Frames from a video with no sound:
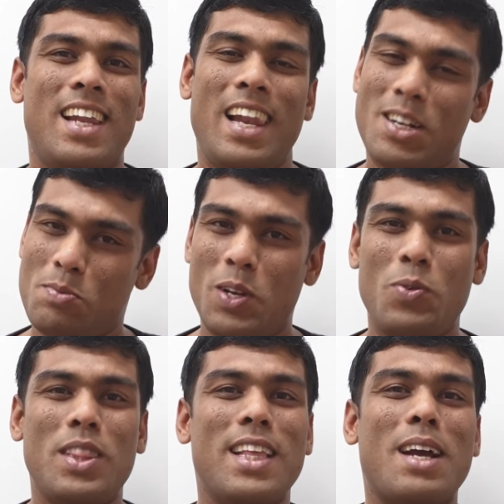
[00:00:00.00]
Let me know
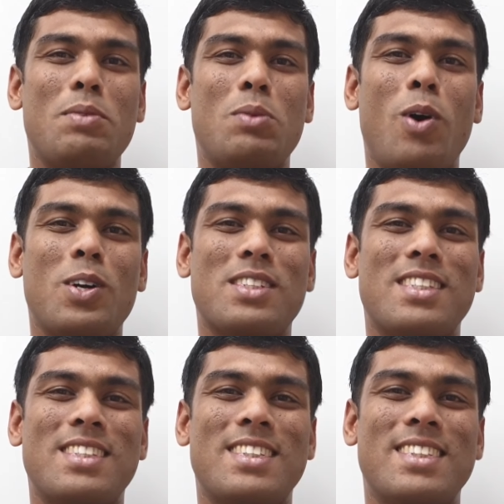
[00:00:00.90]
in the comment
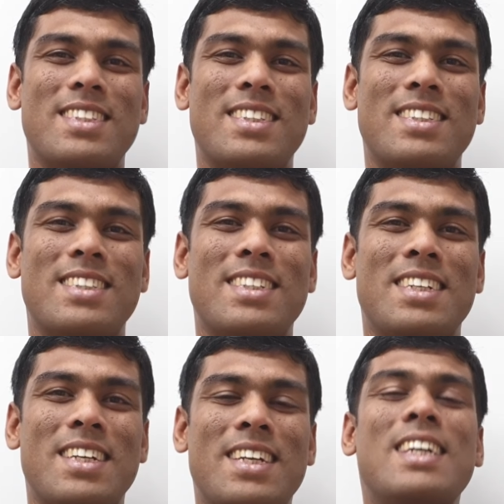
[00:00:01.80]
box.
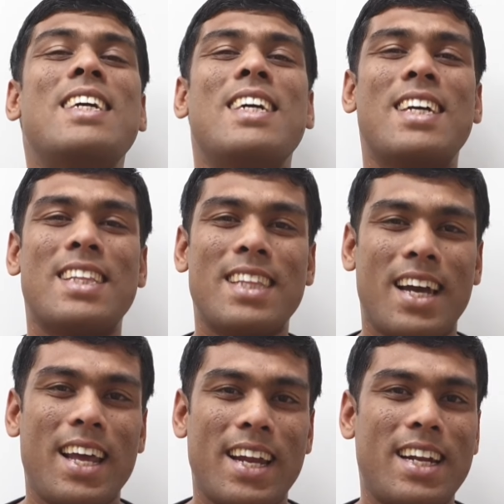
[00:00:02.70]
The
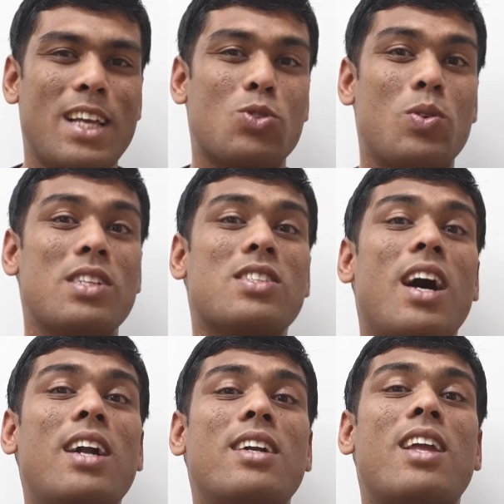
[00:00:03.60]
correct answer is,
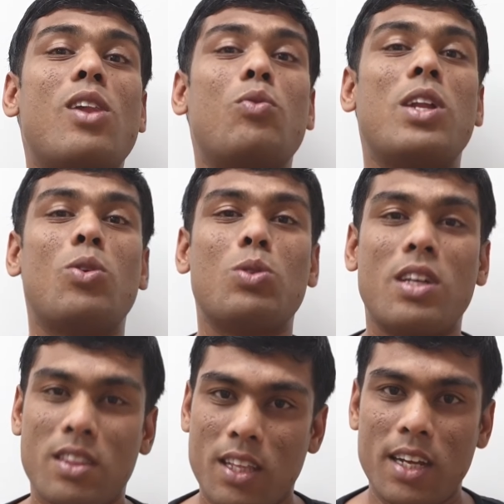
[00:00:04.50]
until we know
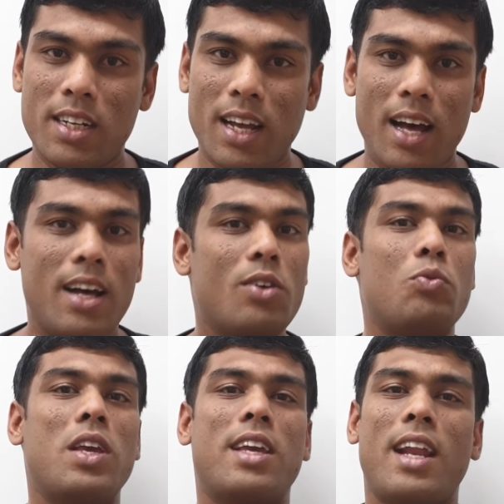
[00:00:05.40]
the theta,
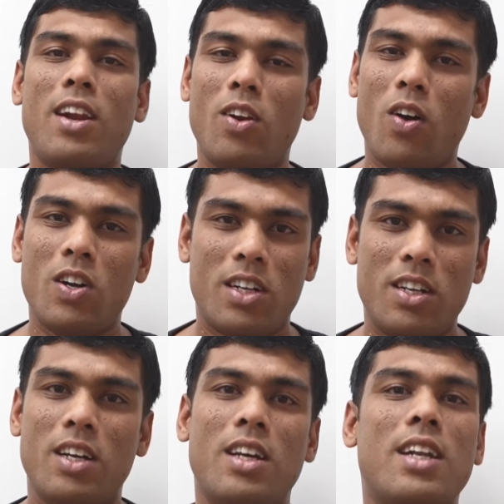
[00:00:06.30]
we cannot
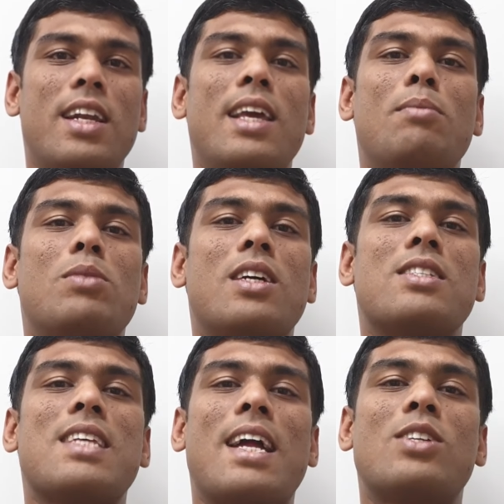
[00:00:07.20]
name the
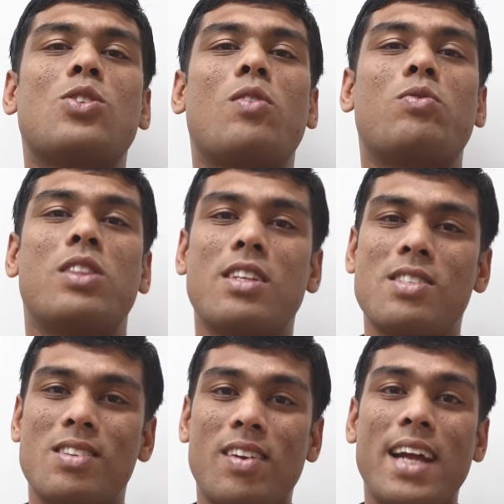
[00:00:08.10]
sides of
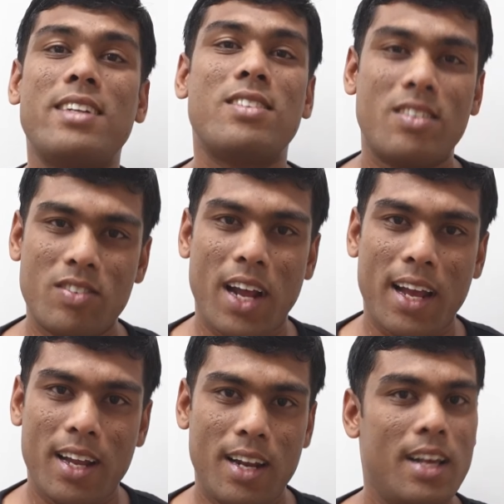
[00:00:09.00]
this right
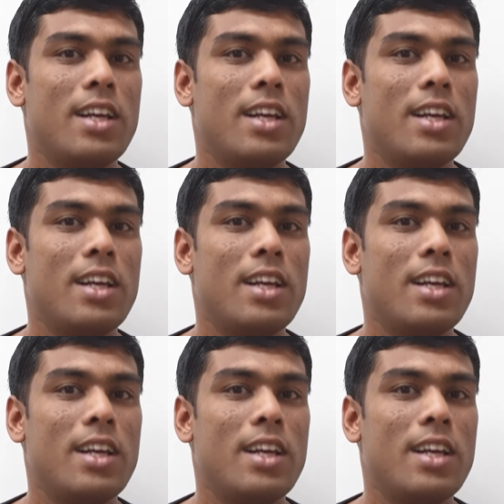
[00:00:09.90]
triangle.